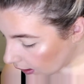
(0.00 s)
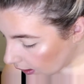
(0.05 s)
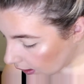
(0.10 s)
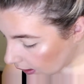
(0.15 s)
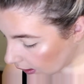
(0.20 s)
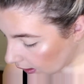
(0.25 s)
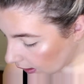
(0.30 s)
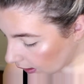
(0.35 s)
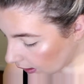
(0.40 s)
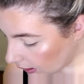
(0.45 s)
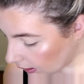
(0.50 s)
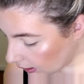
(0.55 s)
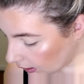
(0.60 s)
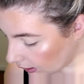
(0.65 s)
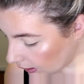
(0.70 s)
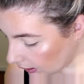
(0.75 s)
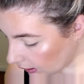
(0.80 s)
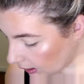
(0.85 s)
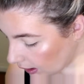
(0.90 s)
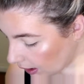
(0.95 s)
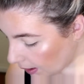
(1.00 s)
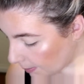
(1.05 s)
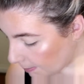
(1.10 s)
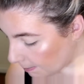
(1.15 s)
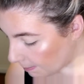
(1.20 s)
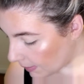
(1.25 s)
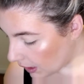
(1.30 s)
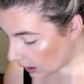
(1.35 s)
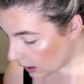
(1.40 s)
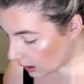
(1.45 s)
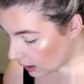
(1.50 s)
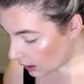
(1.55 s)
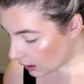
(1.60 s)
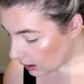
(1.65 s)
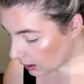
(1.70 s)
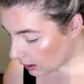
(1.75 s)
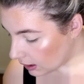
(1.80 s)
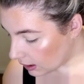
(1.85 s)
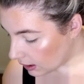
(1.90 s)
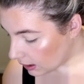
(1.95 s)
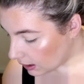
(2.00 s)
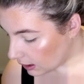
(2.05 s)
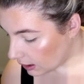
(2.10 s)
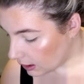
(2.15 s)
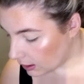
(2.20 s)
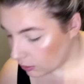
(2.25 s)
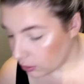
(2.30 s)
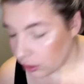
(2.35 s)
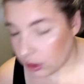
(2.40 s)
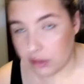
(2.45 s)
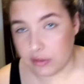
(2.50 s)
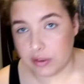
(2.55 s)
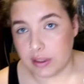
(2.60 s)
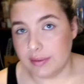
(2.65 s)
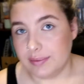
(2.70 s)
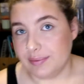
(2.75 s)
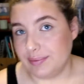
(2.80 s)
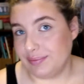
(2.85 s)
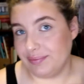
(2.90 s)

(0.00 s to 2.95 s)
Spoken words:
in my all over,